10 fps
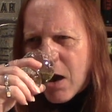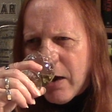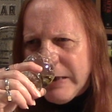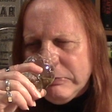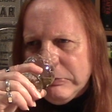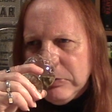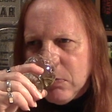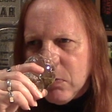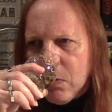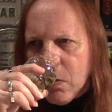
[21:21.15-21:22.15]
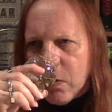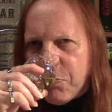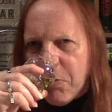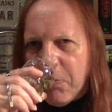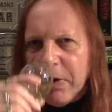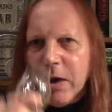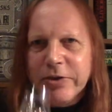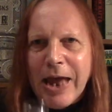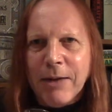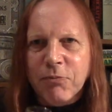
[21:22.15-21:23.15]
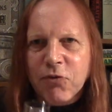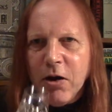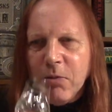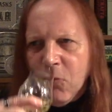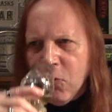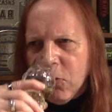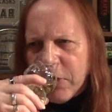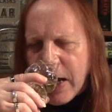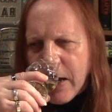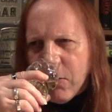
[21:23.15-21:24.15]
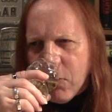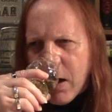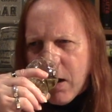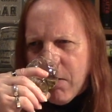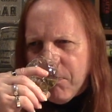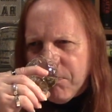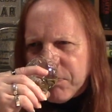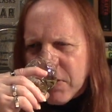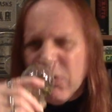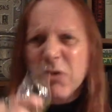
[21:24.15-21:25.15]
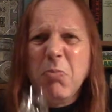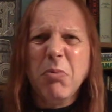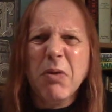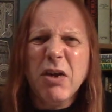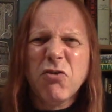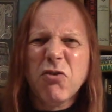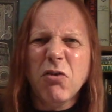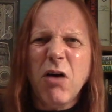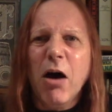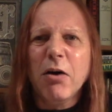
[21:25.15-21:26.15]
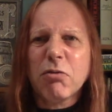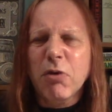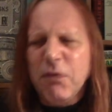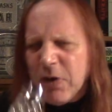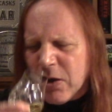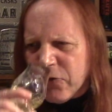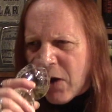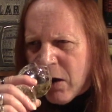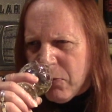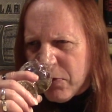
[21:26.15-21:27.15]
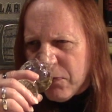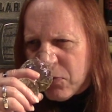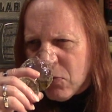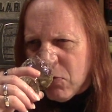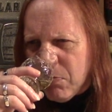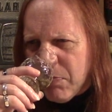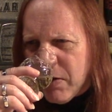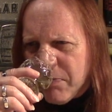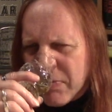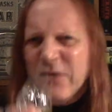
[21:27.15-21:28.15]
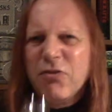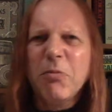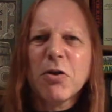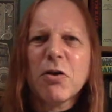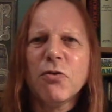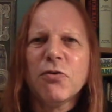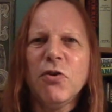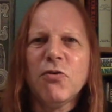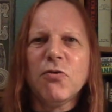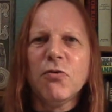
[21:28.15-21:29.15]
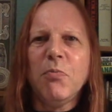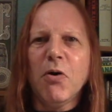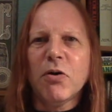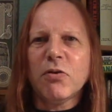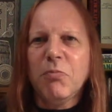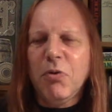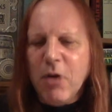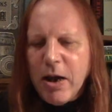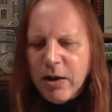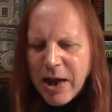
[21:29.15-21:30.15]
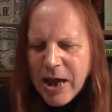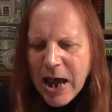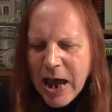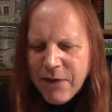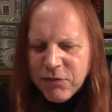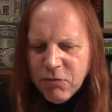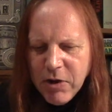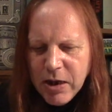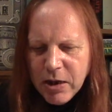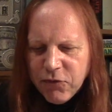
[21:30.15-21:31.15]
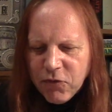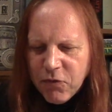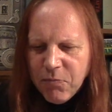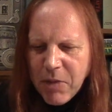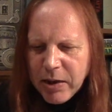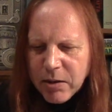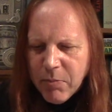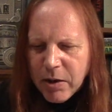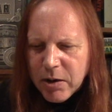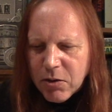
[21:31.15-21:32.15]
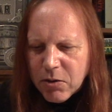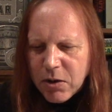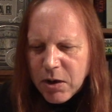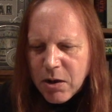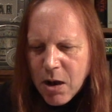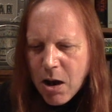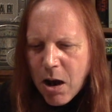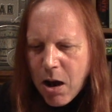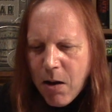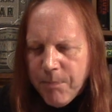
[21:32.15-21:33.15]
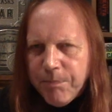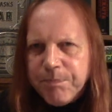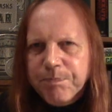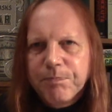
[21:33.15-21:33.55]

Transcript: it's probably a damn sight more now. Um, well, it's probably is still high three figures, I would have thought, but some of the Connoisseur's Choice bottlings of Port Ellen haven't really sort of made the money that the um,